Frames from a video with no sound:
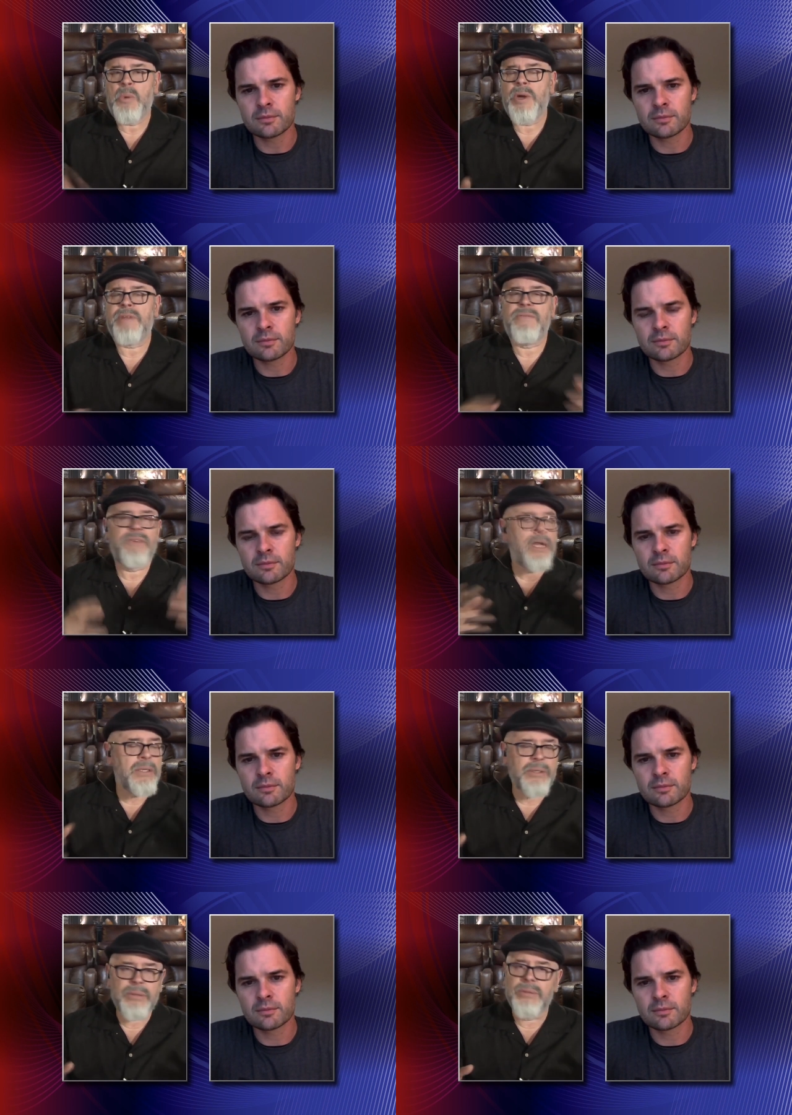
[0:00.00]
Speaker 1: want to follow
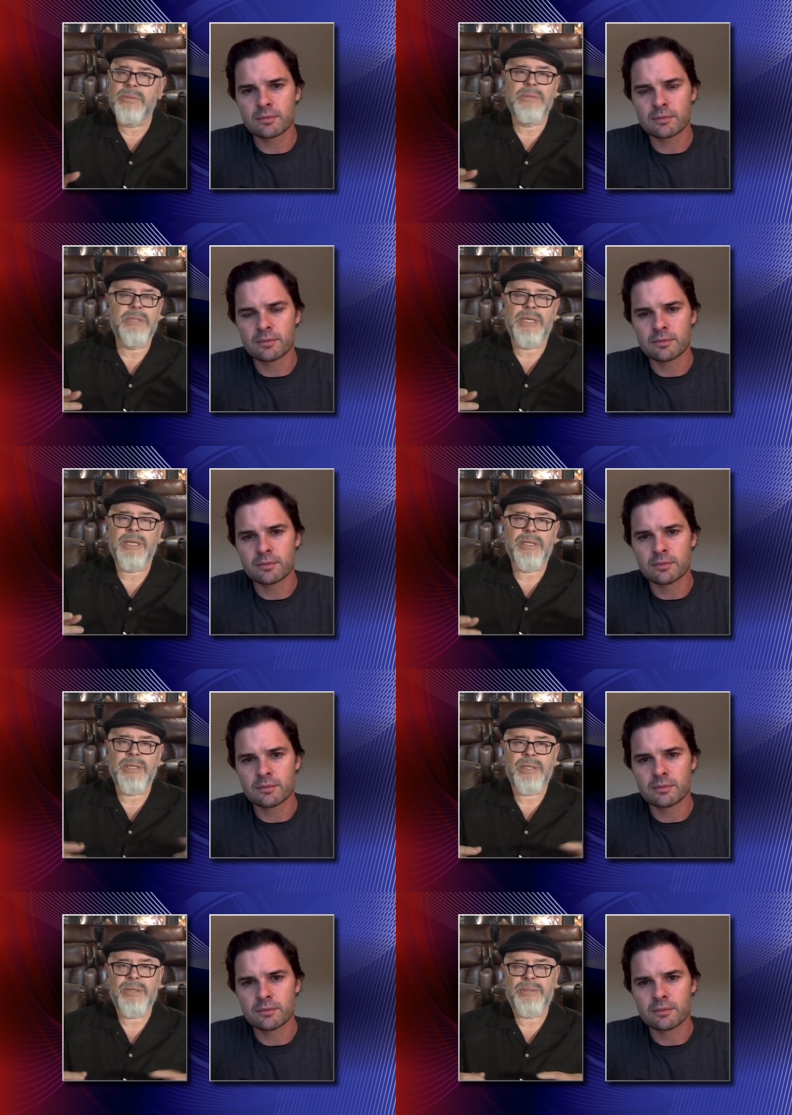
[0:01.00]
you, uh,
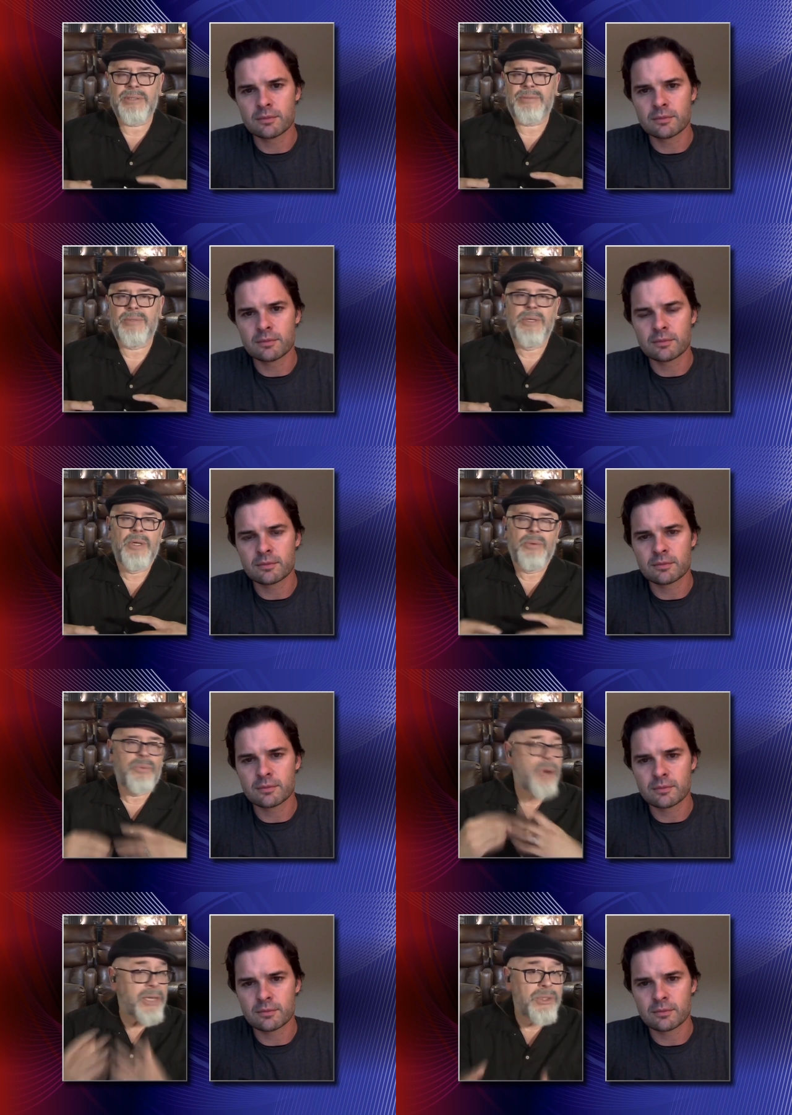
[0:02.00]
you know, just
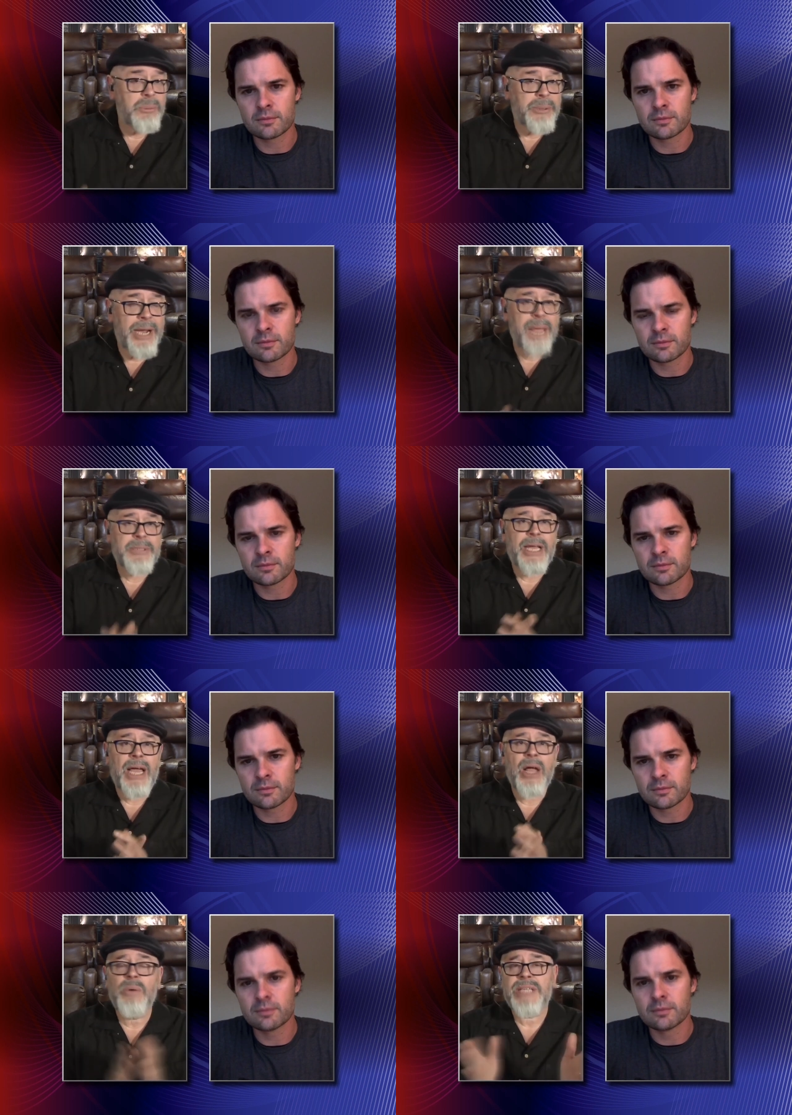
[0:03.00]
write you perhaps. I,
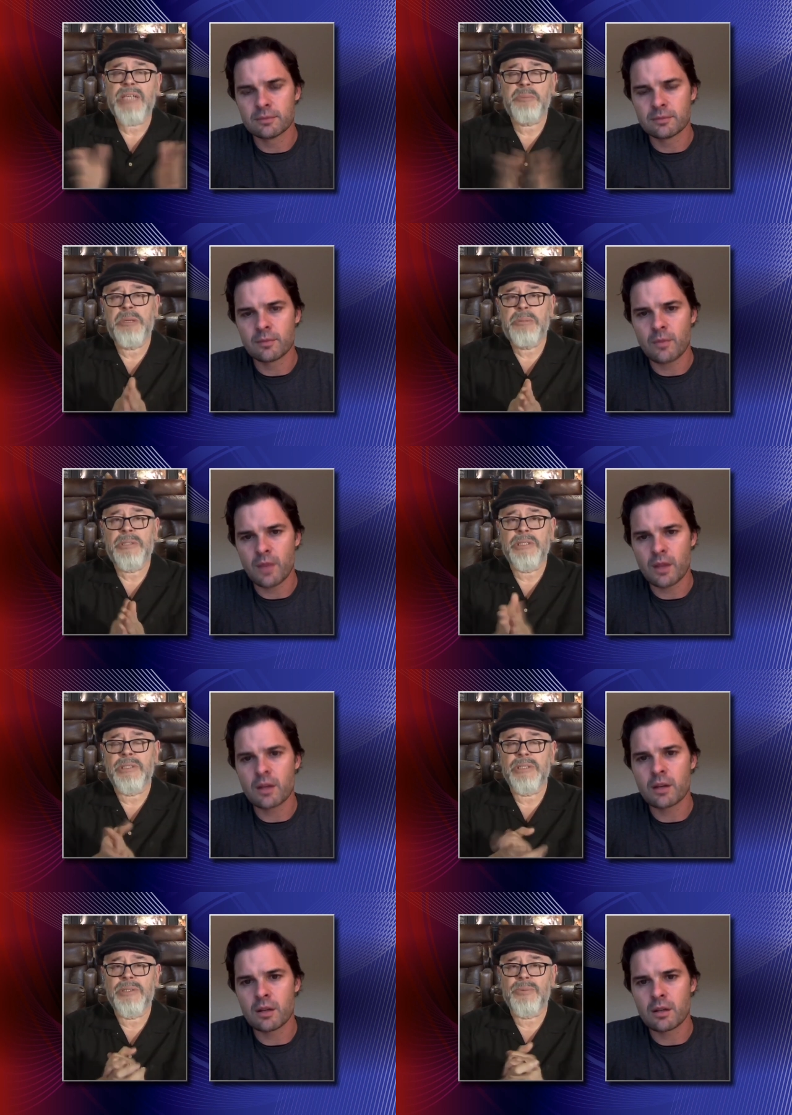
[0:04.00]
I always ask people
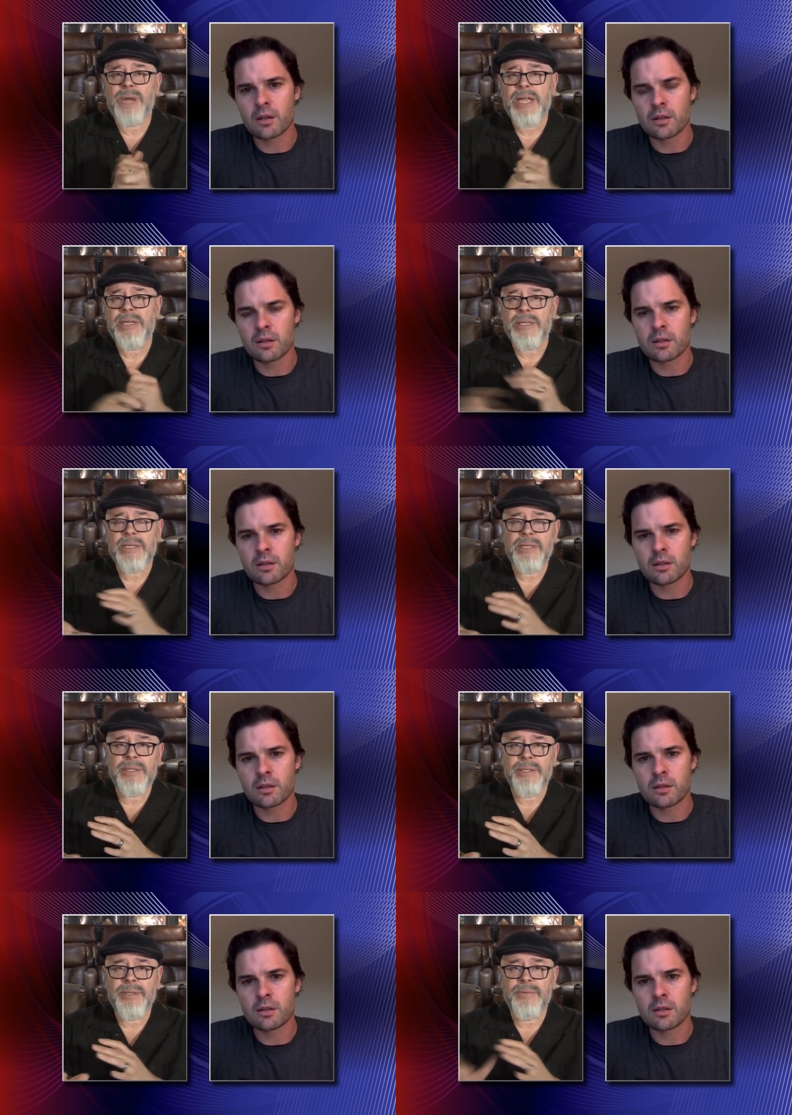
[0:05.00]
to to write the,
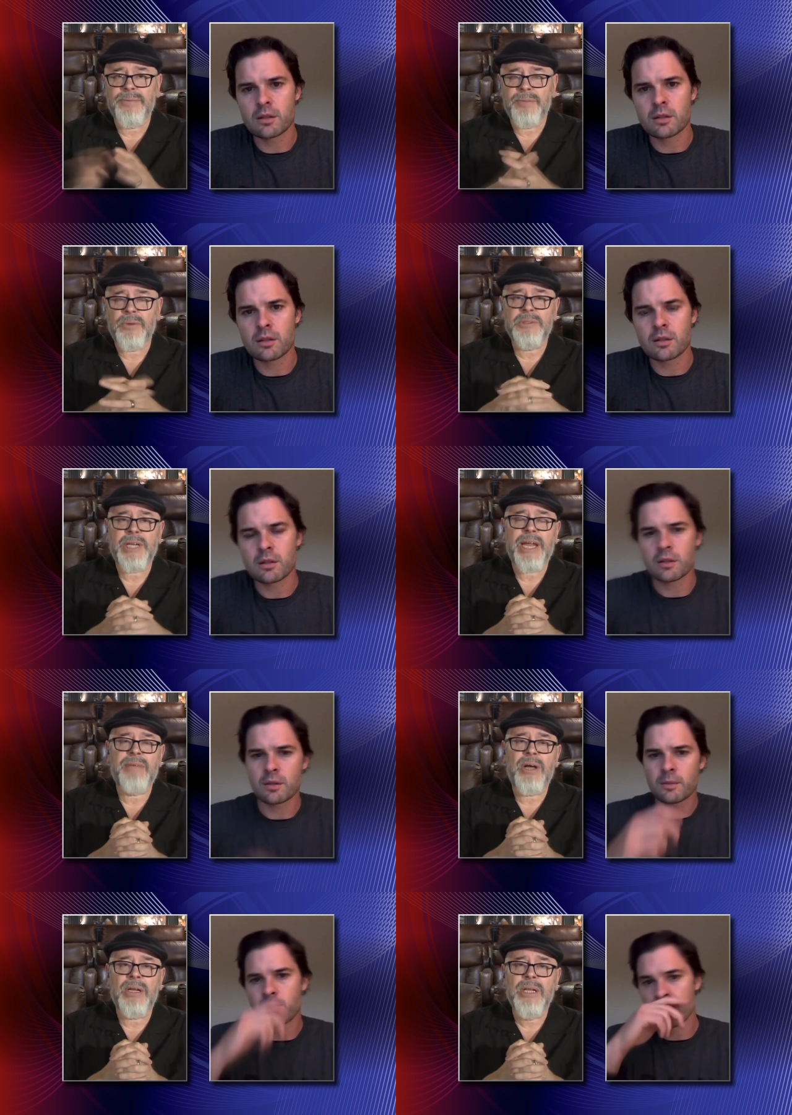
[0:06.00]
the, the the folks that I
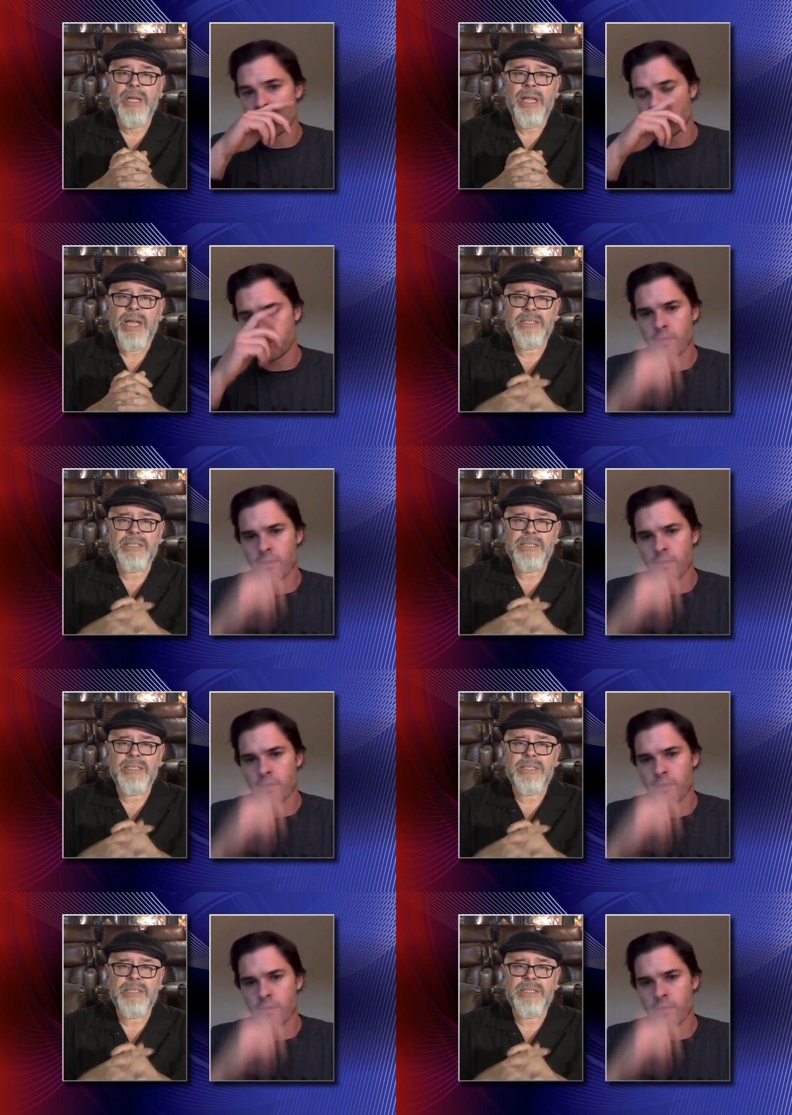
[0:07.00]
have on, and